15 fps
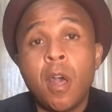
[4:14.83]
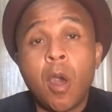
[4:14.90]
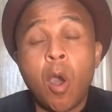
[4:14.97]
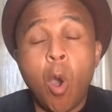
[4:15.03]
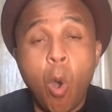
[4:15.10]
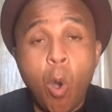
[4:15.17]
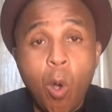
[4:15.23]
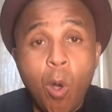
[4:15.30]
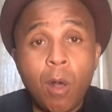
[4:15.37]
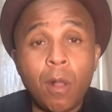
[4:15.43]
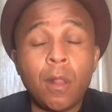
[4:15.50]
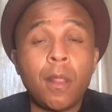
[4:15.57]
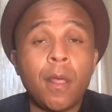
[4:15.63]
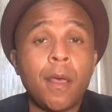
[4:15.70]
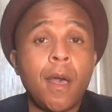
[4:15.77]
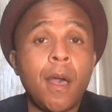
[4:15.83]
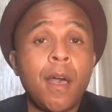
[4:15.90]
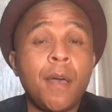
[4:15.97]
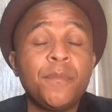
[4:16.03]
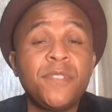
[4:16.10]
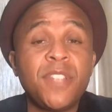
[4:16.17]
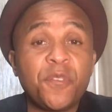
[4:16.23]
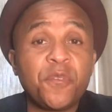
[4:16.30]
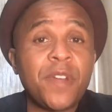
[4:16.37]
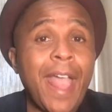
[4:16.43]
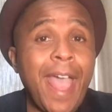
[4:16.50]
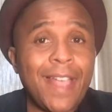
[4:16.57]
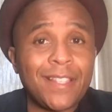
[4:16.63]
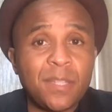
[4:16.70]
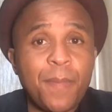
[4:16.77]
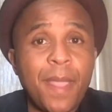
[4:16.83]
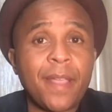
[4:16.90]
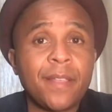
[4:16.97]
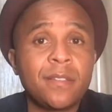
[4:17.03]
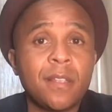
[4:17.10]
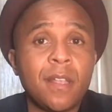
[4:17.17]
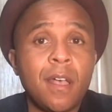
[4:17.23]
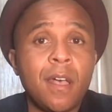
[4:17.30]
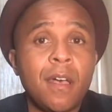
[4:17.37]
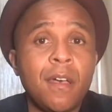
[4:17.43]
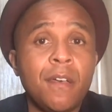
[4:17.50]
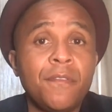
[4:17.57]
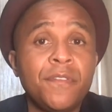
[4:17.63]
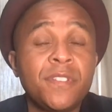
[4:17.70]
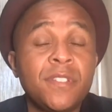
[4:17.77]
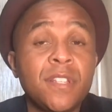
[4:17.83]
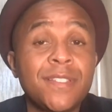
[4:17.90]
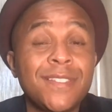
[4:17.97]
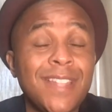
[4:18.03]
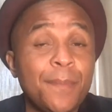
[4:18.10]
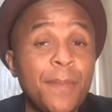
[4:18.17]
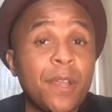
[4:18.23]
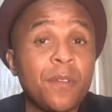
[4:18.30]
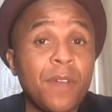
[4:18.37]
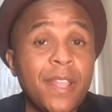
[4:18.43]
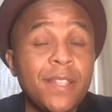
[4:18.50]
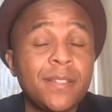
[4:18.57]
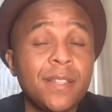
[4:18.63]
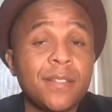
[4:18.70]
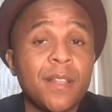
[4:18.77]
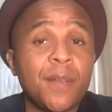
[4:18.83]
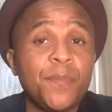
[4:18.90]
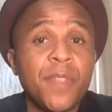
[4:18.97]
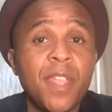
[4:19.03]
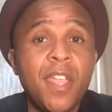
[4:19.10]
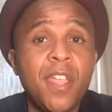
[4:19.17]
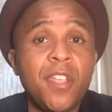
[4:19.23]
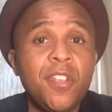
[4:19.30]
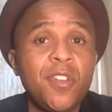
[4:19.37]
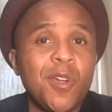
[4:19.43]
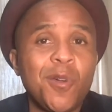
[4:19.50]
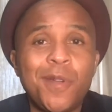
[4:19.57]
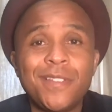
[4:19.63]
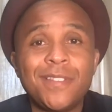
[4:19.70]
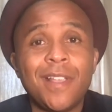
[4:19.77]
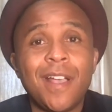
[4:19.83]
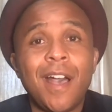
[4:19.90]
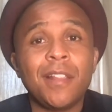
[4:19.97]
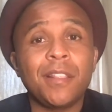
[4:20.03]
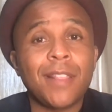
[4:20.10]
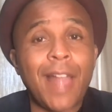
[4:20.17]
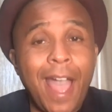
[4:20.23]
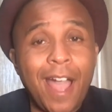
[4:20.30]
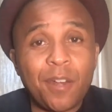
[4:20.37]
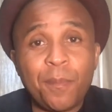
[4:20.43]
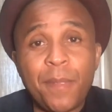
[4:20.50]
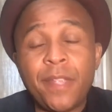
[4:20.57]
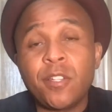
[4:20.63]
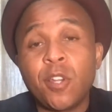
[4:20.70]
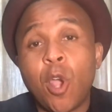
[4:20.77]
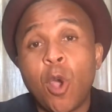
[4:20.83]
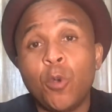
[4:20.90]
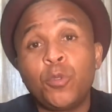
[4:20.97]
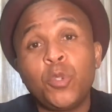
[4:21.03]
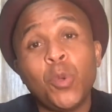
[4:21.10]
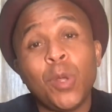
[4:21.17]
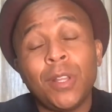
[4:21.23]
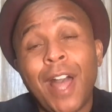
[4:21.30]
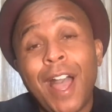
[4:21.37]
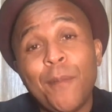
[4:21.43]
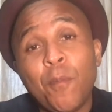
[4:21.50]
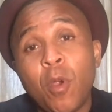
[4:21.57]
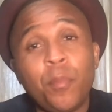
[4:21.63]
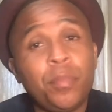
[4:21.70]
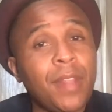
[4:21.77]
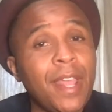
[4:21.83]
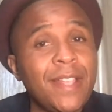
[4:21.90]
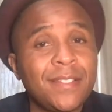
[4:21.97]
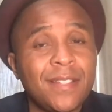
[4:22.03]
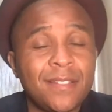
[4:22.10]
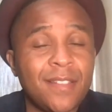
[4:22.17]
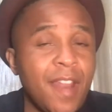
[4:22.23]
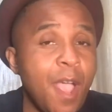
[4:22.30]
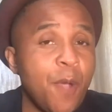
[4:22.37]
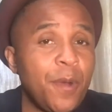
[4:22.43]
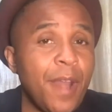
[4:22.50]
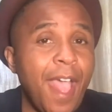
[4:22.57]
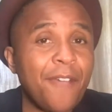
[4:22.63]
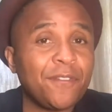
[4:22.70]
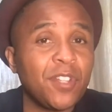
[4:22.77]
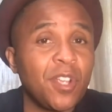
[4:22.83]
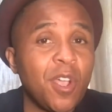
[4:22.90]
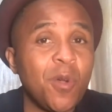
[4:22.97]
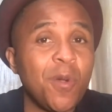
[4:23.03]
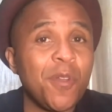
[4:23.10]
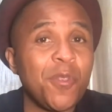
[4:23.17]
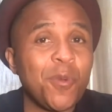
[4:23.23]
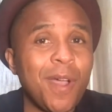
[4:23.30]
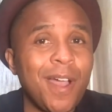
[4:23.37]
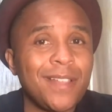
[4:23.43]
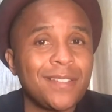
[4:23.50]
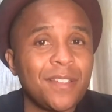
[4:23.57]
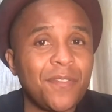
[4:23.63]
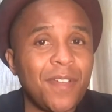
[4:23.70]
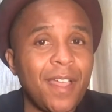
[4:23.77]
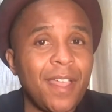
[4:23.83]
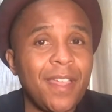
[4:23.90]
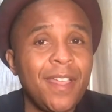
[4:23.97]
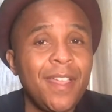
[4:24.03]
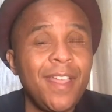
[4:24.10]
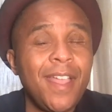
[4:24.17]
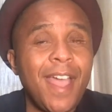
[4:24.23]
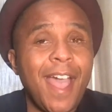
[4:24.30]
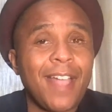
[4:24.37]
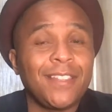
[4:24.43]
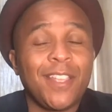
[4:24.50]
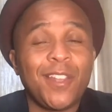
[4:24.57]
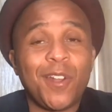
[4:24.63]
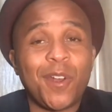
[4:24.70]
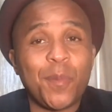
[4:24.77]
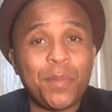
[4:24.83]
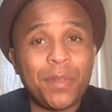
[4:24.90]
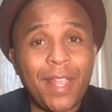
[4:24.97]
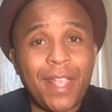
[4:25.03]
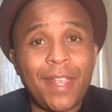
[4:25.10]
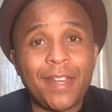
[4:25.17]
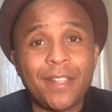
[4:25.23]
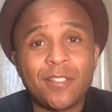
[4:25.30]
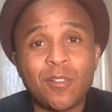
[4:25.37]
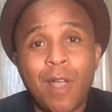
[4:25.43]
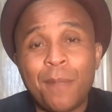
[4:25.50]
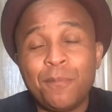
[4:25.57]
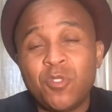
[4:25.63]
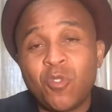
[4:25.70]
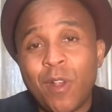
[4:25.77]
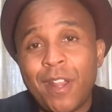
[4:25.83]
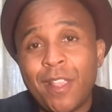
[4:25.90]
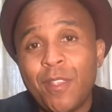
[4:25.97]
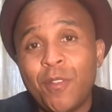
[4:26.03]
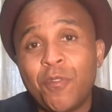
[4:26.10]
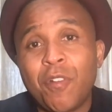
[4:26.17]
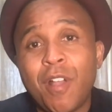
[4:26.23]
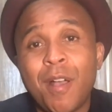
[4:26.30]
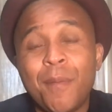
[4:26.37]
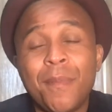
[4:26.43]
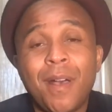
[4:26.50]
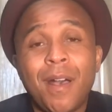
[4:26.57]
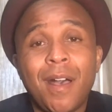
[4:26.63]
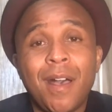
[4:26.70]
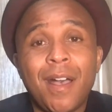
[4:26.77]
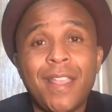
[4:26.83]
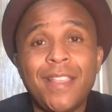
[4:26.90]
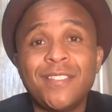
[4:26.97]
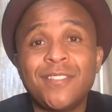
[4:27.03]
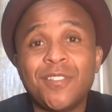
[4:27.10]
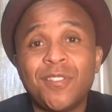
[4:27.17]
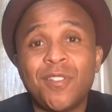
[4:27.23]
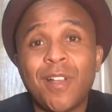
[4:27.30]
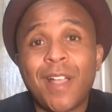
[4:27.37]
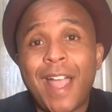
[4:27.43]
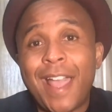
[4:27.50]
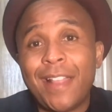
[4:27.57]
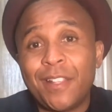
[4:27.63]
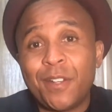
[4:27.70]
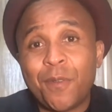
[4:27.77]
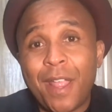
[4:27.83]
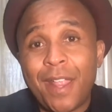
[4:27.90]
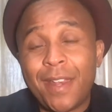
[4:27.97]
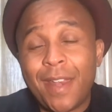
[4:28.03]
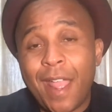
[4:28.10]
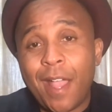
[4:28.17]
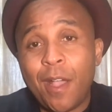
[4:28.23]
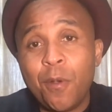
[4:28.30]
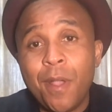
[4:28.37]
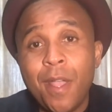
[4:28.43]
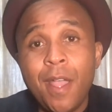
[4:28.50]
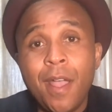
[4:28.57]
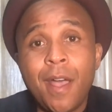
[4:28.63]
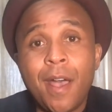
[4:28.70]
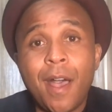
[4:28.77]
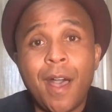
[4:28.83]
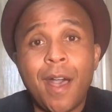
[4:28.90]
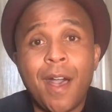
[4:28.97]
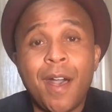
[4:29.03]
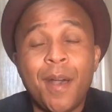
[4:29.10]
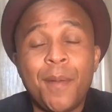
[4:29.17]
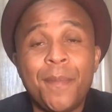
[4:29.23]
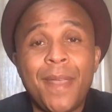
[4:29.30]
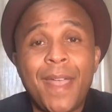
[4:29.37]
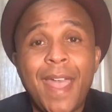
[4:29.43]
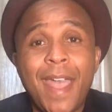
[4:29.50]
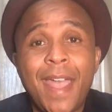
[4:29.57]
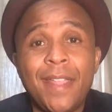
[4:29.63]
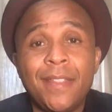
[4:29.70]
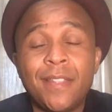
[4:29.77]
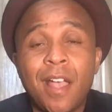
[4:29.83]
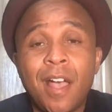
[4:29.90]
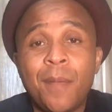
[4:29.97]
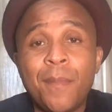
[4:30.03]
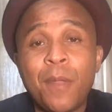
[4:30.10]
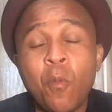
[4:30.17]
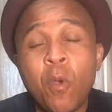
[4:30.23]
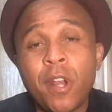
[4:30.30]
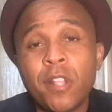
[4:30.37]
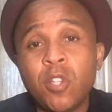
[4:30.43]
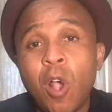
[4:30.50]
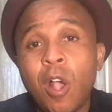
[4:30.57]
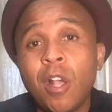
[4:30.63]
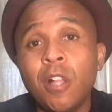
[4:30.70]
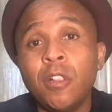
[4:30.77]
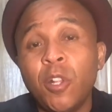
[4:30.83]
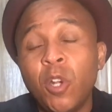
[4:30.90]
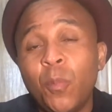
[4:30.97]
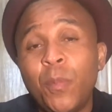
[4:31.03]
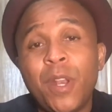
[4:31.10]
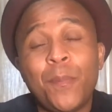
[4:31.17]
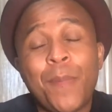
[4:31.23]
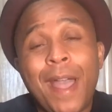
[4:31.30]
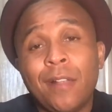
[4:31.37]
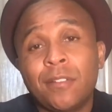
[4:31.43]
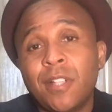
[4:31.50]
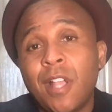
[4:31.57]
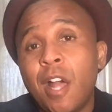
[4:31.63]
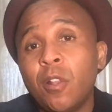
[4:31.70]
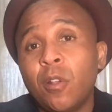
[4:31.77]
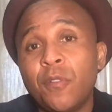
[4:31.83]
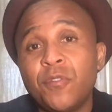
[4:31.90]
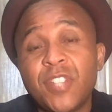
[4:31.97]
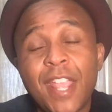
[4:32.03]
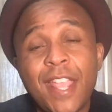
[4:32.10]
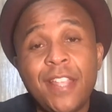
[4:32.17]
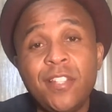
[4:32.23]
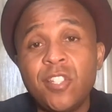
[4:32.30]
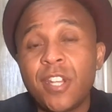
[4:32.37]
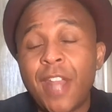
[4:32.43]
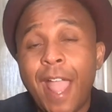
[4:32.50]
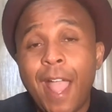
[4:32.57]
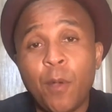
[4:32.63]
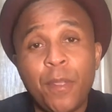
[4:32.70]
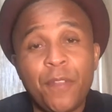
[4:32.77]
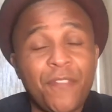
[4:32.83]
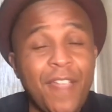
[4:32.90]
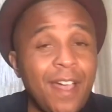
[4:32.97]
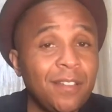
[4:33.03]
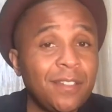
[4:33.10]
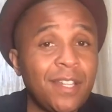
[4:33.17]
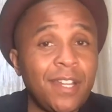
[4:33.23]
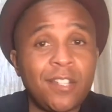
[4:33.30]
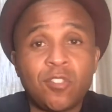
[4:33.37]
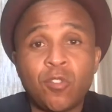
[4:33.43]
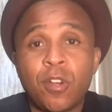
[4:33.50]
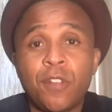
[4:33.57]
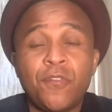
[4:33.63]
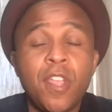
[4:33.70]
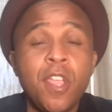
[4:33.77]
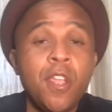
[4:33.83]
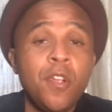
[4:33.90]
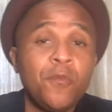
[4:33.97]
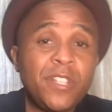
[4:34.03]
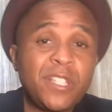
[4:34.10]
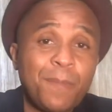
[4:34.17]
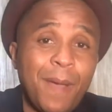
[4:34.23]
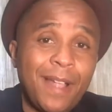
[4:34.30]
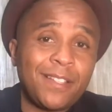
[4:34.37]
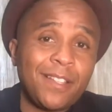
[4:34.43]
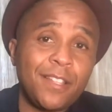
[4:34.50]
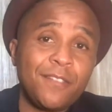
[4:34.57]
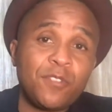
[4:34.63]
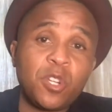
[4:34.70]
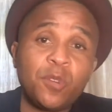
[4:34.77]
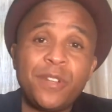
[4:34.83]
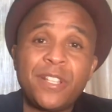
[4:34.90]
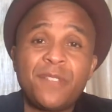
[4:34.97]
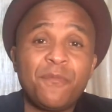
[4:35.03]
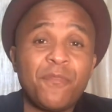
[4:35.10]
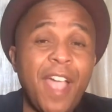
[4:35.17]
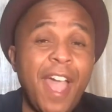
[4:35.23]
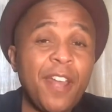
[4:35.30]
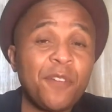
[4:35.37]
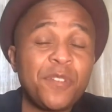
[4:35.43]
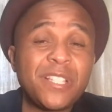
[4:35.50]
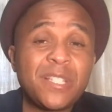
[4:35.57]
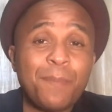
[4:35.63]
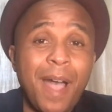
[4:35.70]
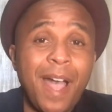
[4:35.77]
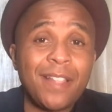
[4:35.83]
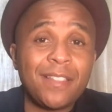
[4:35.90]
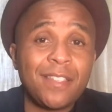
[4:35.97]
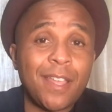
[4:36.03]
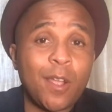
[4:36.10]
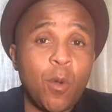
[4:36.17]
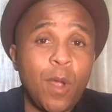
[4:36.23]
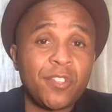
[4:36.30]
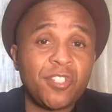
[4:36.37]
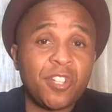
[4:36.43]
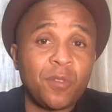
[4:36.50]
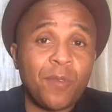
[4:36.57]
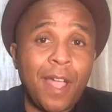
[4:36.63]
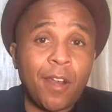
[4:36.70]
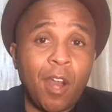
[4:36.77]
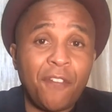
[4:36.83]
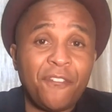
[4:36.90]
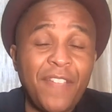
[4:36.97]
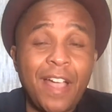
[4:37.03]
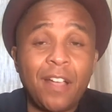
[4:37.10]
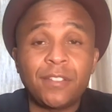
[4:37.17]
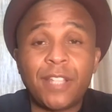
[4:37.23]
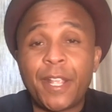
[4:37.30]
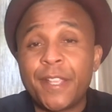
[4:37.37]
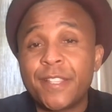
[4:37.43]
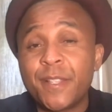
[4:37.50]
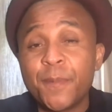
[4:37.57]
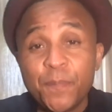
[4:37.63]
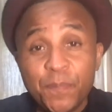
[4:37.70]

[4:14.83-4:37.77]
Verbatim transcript: all um, different aspects of systemic racism, you know, has allowed me to go to a lot more places than I would have to go otherwise if I had to get on a plane. And so I'm joining you from uh, Eastern Long Island right now. Um, and um, and want to talk a little bit about color of change and how we found it and sort of respond to to kind of respond to the question around our founding is